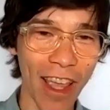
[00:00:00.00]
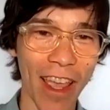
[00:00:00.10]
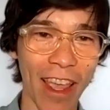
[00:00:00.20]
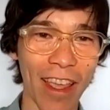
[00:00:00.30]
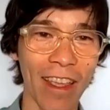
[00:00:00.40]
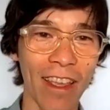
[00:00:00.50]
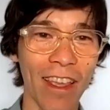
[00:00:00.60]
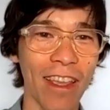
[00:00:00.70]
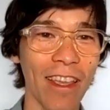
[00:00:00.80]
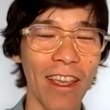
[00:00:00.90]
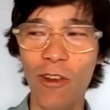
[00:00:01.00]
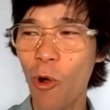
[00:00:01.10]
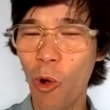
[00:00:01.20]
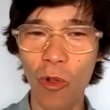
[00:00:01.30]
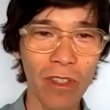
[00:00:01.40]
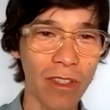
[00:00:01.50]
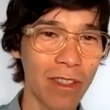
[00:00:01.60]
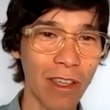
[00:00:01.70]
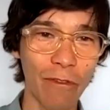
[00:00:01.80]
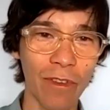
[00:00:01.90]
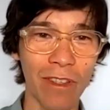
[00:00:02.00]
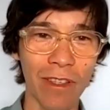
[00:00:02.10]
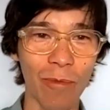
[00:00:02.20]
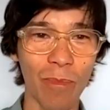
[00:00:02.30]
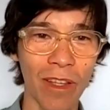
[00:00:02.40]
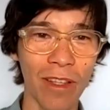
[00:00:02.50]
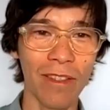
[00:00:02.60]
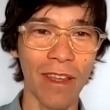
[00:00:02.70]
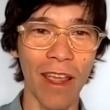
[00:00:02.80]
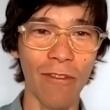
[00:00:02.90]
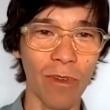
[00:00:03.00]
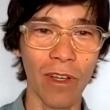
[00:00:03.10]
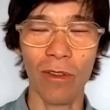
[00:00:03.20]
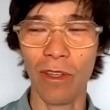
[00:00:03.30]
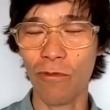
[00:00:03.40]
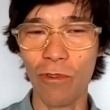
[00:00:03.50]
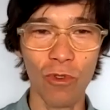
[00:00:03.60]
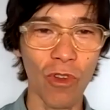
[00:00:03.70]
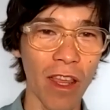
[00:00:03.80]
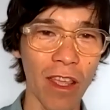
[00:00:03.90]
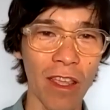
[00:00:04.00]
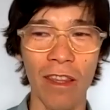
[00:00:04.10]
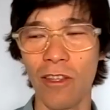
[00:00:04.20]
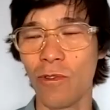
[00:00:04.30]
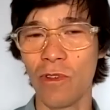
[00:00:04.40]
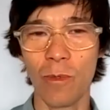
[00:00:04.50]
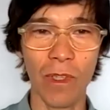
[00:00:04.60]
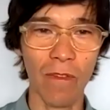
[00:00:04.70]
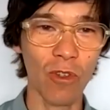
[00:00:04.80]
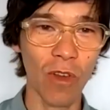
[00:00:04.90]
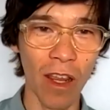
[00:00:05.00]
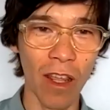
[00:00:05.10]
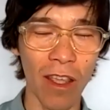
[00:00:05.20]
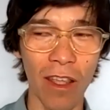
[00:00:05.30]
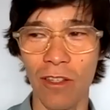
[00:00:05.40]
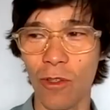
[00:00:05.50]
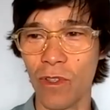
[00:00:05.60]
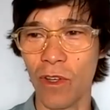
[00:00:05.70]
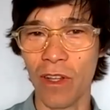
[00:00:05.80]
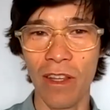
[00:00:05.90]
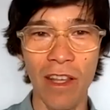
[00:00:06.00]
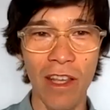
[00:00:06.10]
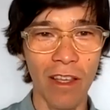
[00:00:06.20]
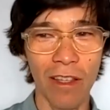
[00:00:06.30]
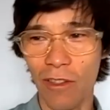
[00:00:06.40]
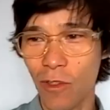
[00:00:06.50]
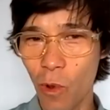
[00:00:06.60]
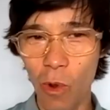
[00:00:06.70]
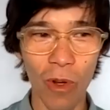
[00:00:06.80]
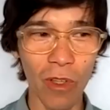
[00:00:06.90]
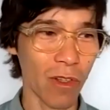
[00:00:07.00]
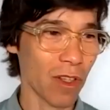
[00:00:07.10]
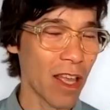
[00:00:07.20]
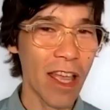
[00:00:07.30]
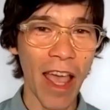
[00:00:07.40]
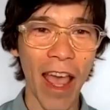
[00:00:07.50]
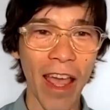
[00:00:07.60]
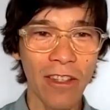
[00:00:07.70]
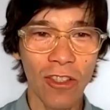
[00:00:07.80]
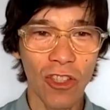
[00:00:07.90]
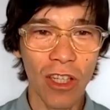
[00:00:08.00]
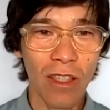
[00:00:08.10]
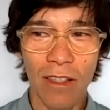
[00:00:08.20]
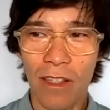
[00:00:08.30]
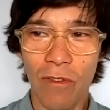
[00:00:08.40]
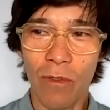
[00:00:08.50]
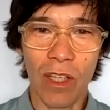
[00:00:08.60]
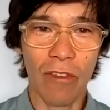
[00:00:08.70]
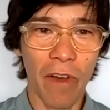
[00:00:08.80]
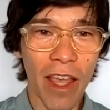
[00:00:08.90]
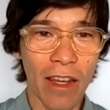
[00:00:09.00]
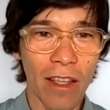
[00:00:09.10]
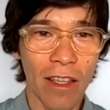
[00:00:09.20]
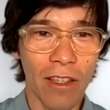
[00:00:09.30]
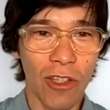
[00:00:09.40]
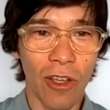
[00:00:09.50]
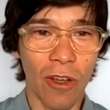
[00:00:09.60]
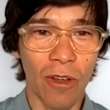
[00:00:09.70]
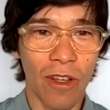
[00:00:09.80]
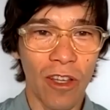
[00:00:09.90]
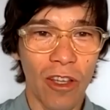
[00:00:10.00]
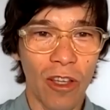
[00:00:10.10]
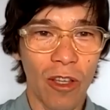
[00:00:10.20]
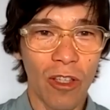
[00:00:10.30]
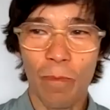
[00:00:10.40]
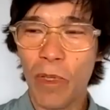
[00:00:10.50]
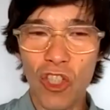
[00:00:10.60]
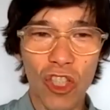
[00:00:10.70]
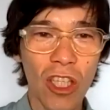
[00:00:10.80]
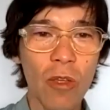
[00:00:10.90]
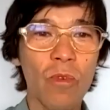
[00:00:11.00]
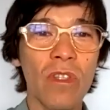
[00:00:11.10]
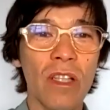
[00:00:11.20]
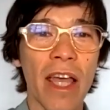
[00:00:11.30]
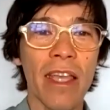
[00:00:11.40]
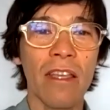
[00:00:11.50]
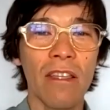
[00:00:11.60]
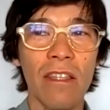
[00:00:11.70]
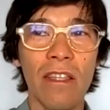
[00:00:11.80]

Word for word: day and all the different disciplines that everyone, the group training, and then she was doing specific training, and she was learning swords, and she doesn't even really fight in the show, but she was like